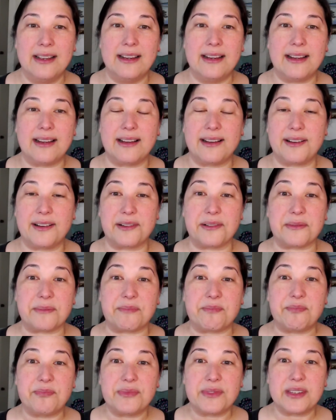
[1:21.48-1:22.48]
um,
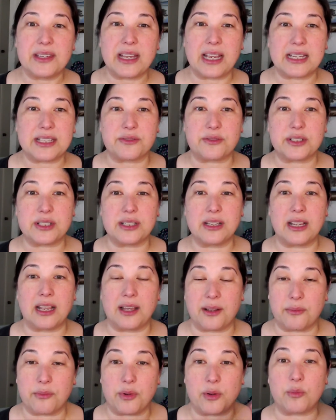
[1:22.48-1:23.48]
as a,
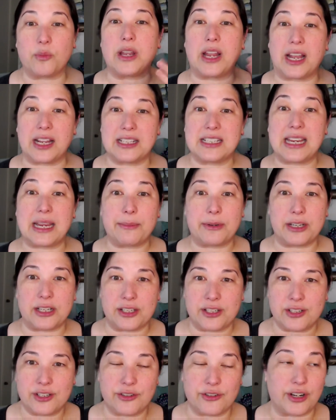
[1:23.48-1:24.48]
um, when we got
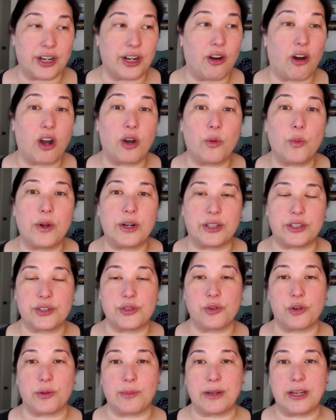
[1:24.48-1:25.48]
damaged during our winter
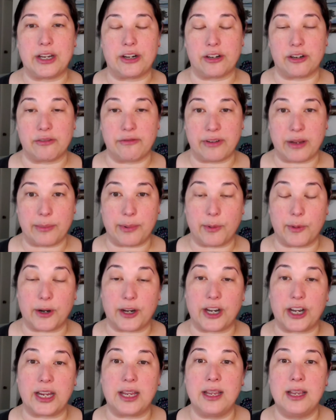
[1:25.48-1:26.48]
storm here in
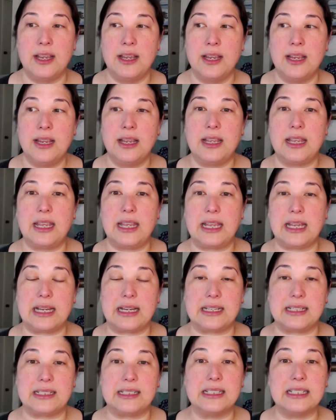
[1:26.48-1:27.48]
February.
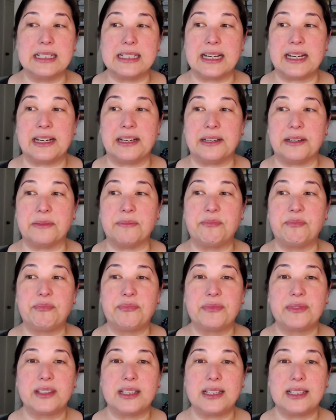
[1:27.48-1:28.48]
And, um,
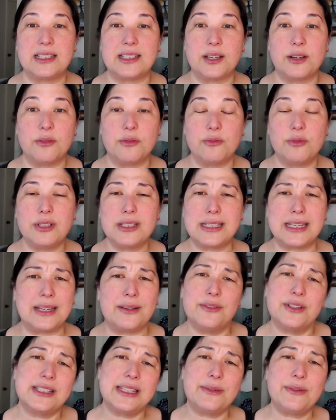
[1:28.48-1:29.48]
and so we'll see.
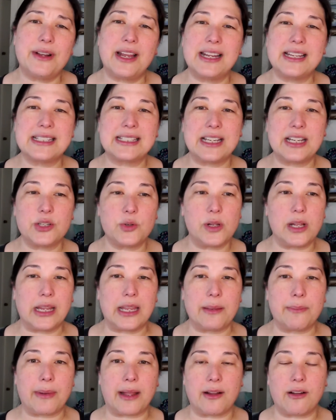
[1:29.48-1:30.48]
We'll see what kind of schedule I
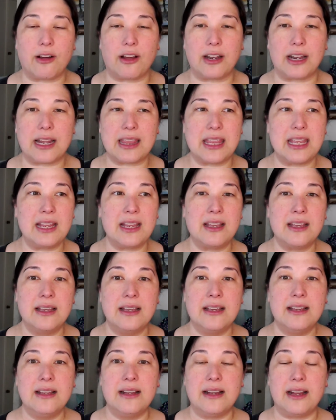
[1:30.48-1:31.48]
get back on. I think
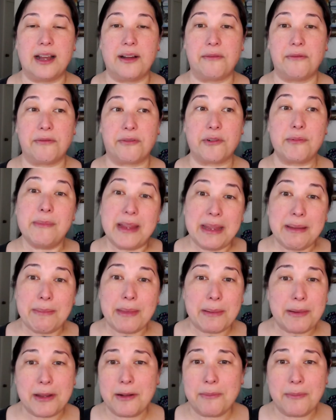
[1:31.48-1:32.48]
um, for me,
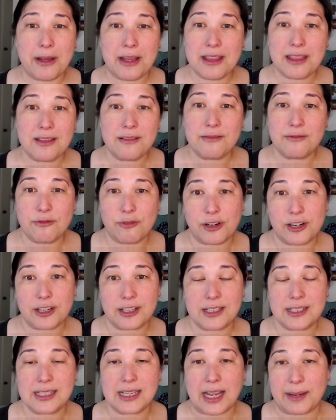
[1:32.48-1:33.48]
maybe a month
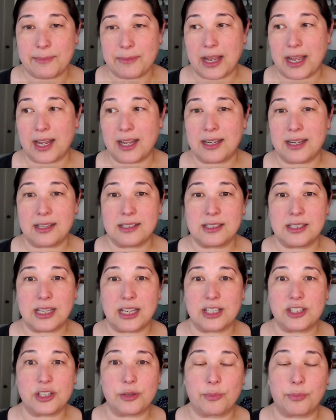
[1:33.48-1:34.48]
works. I'm not
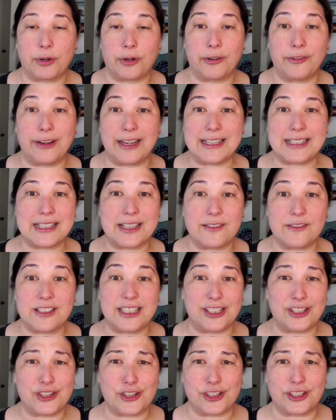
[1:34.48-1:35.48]
such a pervasive
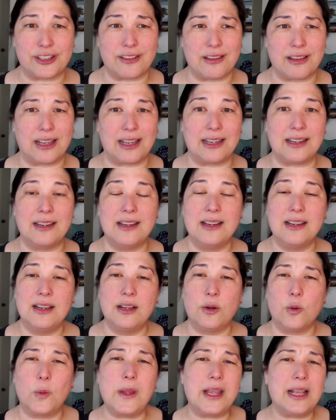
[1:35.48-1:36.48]
stitcher that
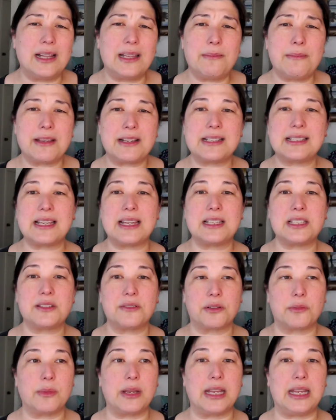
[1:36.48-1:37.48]
weekly makes sense
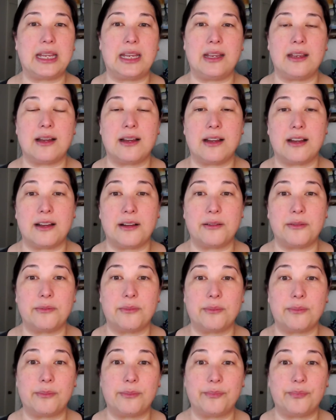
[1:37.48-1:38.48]
for me. Um,
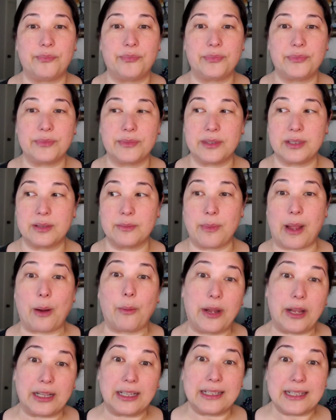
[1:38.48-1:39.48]

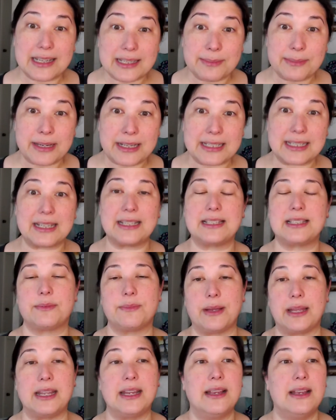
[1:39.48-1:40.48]
biweekly does make sense,
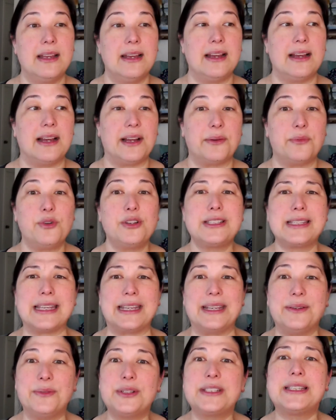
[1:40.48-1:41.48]
but uh, we'll see.
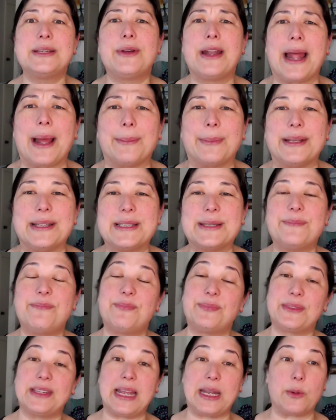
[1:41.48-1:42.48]
We'll see what happens.
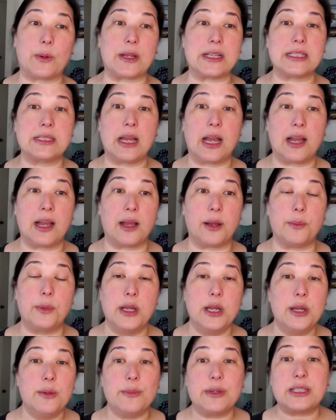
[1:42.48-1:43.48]
Anyways, um,
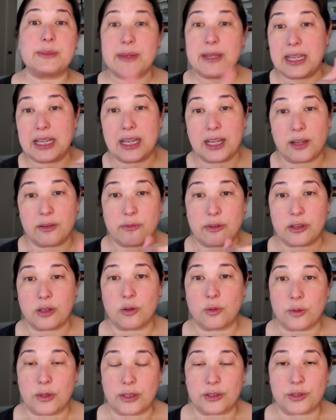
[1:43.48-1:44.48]
but speaking of what the
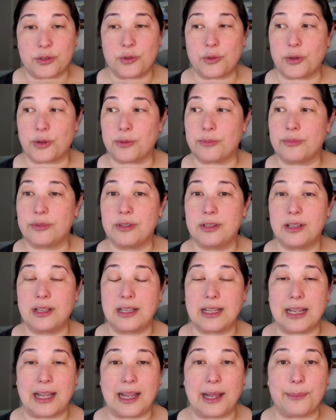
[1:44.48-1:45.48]
winter storm
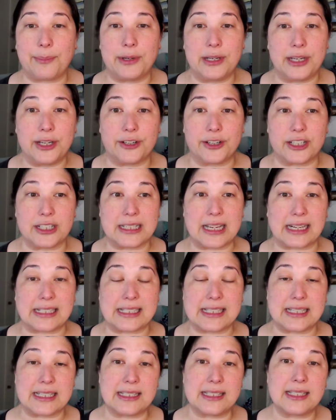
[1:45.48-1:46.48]
that happened here in
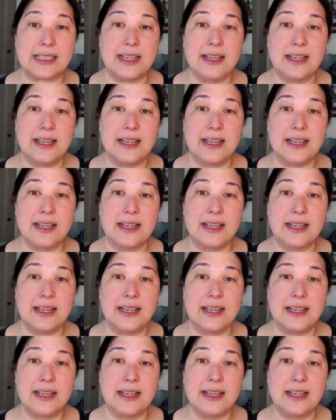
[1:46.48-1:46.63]
Texas